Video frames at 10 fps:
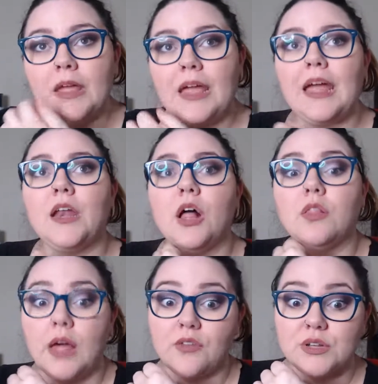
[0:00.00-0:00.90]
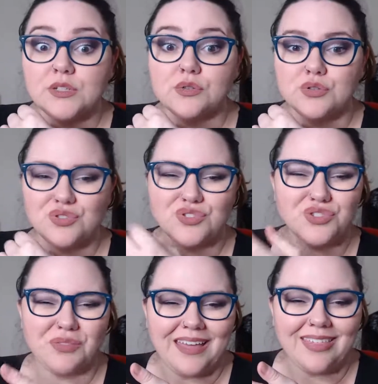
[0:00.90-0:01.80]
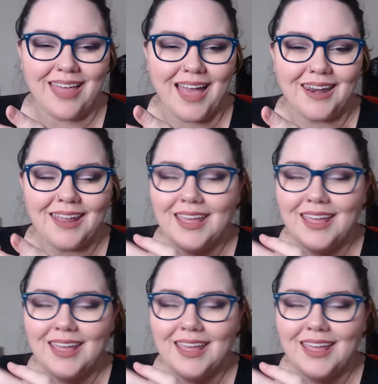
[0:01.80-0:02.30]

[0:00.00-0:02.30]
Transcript: And a lot of resolutions are like that.